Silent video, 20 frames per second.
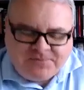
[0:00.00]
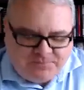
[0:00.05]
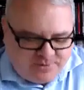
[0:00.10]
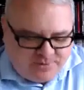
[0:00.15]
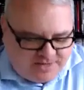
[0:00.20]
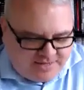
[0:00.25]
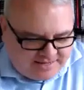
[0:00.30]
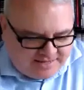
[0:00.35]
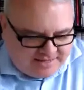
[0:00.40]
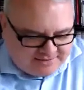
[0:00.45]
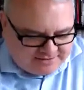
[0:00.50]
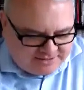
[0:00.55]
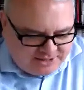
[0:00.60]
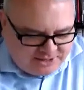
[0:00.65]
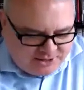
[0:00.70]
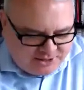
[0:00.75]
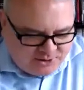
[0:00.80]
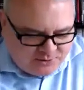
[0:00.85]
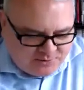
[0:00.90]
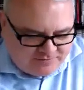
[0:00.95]
by asking
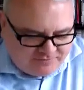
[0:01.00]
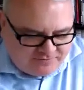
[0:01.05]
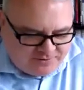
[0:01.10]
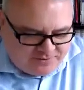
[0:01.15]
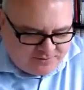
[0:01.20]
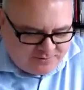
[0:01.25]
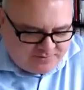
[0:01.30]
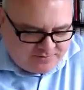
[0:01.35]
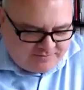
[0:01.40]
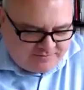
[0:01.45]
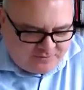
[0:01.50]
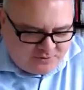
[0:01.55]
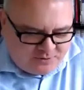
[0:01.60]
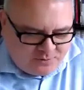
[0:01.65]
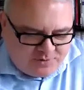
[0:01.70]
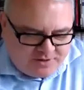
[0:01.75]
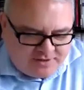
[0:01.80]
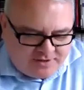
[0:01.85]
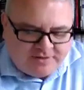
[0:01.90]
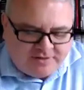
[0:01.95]
you, if you
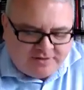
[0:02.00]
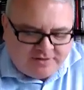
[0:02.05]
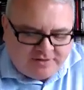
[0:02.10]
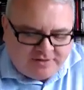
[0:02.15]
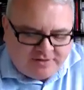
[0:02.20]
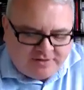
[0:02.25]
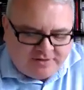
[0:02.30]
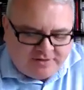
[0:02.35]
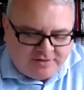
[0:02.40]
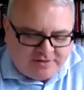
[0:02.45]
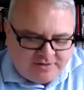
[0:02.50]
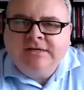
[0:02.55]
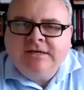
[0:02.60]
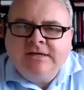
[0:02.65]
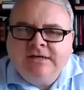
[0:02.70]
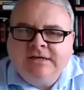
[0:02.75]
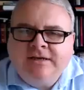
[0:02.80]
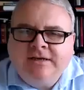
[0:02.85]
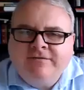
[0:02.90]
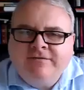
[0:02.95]
will, if you could
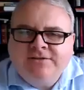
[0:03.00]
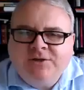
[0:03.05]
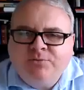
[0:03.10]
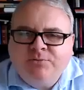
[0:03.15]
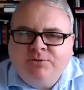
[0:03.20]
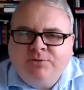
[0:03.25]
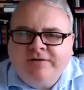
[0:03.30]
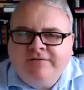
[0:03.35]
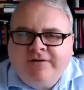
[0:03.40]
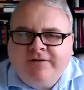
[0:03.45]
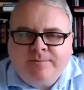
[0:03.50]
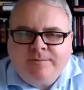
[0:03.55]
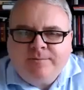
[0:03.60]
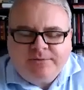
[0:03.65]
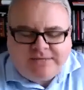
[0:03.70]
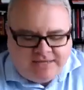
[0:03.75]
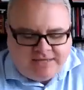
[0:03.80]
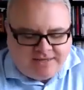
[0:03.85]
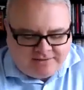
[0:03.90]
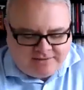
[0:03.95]
give us a brief
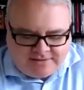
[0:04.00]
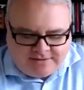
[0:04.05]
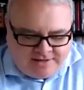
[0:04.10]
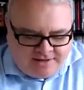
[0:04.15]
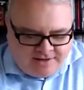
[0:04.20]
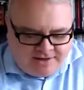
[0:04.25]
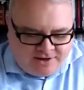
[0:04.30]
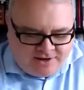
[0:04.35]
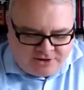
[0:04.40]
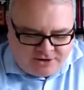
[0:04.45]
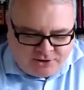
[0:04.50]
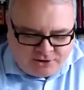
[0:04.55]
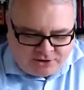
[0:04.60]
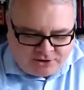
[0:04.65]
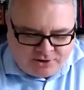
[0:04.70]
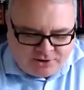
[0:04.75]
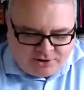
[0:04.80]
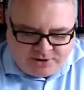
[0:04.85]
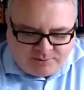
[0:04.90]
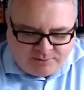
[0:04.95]
update on your
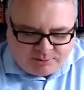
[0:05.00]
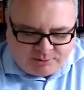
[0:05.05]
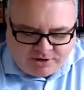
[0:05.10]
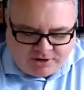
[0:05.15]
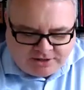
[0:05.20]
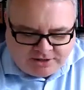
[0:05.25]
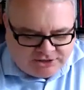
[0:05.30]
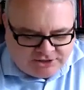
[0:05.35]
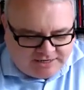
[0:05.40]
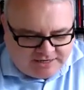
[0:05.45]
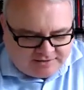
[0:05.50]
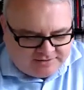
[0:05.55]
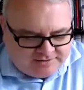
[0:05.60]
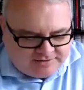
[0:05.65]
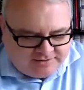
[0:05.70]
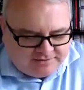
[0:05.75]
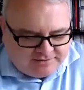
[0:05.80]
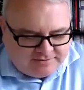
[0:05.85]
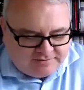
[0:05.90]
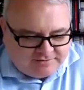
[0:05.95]
current projects
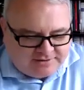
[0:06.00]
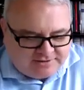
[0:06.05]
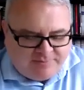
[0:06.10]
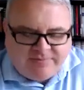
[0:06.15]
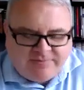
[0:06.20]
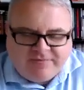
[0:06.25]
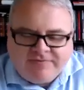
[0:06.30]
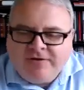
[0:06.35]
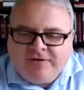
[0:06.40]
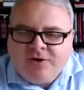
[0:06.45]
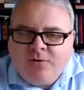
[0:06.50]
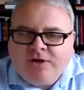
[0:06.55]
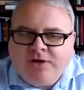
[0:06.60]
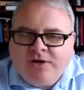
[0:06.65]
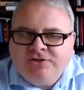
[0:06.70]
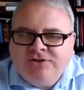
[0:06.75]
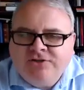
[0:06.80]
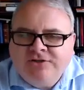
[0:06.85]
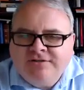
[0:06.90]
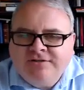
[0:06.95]
and some of the
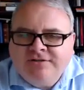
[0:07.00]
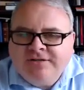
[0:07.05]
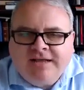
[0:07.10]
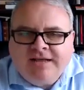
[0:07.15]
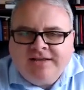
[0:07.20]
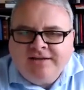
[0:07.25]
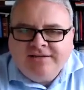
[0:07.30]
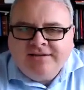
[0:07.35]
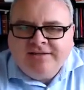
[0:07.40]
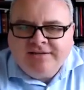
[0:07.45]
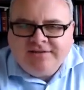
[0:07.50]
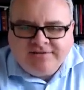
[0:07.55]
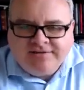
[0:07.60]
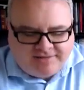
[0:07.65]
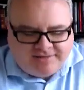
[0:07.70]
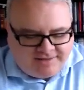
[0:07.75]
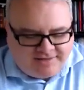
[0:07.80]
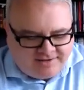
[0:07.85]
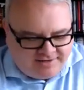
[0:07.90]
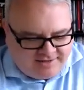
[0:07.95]
questions and ideas
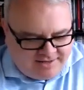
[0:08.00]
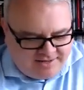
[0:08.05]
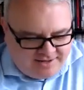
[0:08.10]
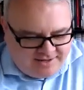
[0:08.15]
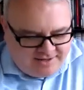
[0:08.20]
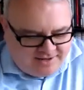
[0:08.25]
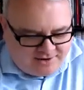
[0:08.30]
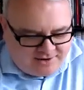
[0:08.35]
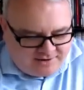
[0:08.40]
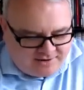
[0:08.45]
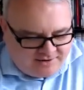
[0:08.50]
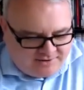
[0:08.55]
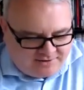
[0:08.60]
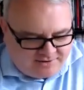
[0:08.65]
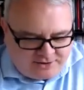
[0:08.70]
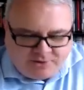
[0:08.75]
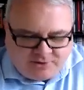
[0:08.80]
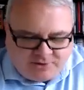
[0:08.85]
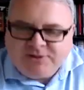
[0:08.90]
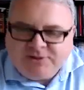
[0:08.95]
that
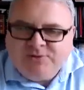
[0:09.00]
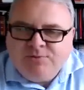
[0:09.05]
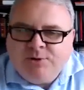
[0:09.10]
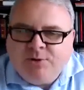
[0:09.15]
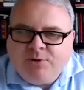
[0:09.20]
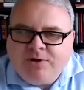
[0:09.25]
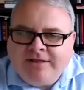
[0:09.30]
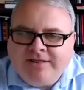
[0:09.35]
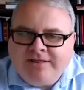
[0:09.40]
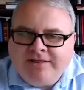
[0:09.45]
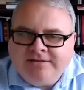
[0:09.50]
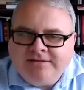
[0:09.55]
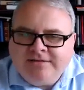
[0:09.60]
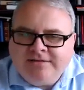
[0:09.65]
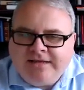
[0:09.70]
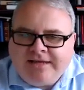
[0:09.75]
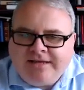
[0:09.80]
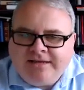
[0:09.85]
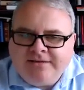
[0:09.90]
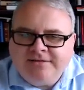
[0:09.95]
you're exploring these
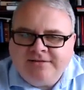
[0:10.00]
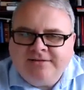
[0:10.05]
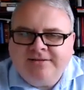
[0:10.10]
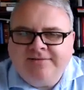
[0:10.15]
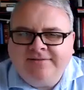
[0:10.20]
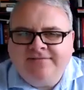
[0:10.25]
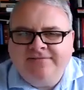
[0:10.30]
days.